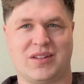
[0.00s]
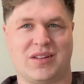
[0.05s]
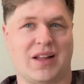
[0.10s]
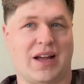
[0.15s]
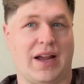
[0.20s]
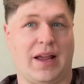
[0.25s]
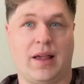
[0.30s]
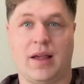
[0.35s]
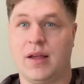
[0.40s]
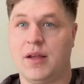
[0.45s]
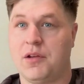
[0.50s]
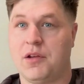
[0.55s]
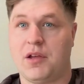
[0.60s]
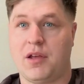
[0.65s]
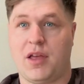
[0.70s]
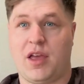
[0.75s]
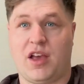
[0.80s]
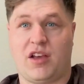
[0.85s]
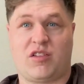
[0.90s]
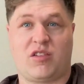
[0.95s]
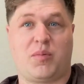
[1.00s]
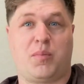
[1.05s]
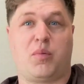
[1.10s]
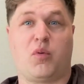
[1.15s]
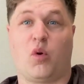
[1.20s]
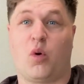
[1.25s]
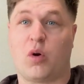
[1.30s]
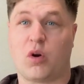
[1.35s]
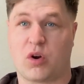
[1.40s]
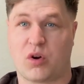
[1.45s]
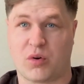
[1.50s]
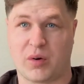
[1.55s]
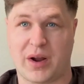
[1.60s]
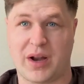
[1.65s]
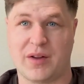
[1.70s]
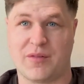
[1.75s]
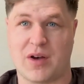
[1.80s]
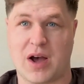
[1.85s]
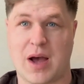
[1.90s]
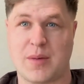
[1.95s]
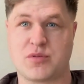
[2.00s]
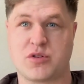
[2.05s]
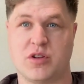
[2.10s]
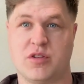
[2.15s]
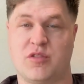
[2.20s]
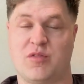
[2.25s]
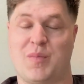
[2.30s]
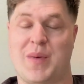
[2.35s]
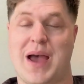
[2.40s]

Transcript: to like explore creative options.